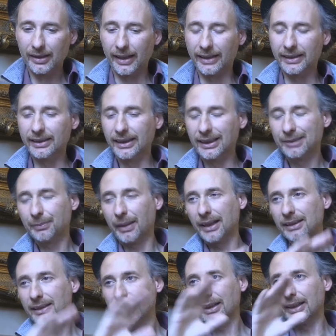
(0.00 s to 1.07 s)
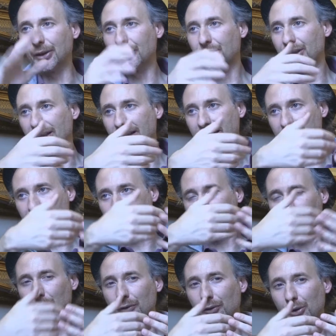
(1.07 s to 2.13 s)
And in this painting, you see in
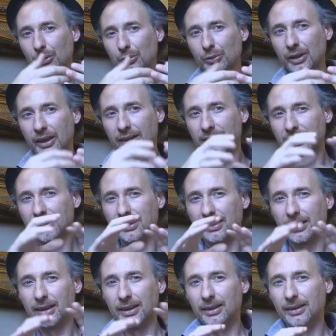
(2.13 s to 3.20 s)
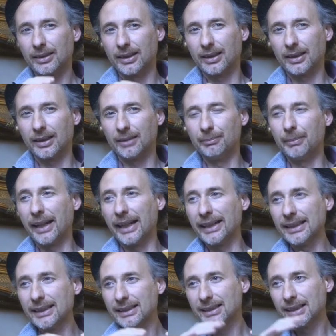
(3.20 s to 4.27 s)
front of you these
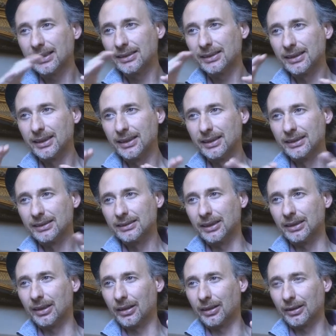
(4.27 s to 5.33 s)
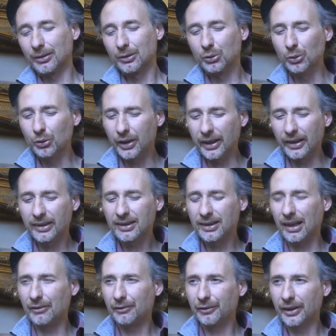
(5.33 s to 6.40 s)
maids that are cooking
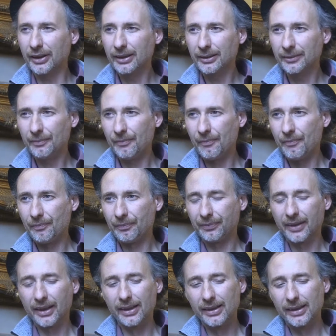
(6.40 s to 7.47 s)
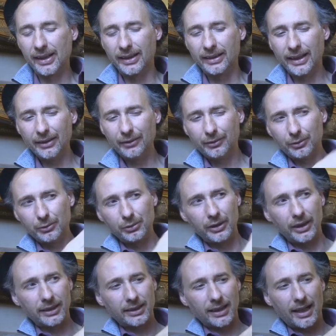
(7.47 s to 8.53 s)
something, and then through
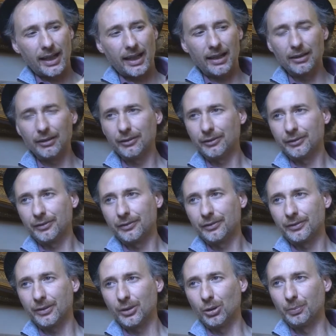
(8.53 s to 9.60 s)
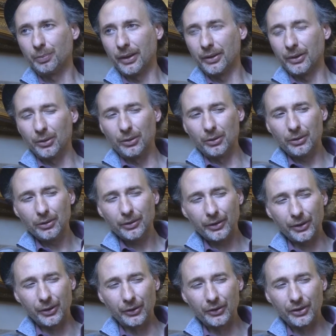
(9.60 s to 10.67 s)
this half-open door,
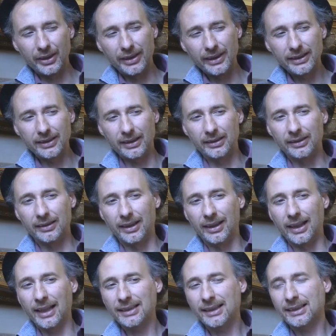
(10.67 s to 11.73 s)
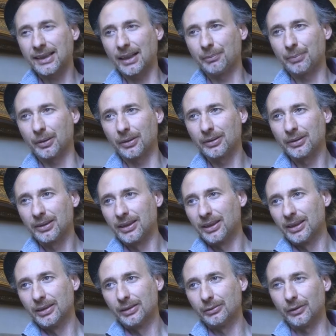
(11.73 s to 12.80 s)
you see that the Last Supper
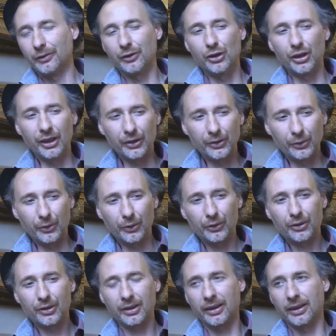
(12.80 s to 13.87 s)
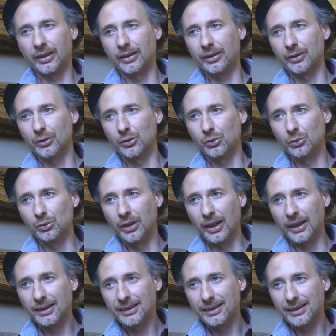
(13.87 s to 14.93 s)
with Jesus and
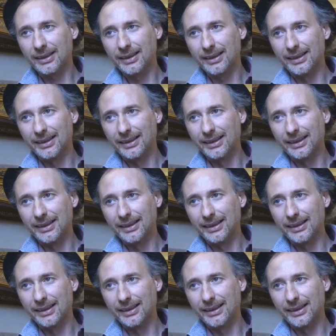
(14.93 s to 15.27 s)
Judas.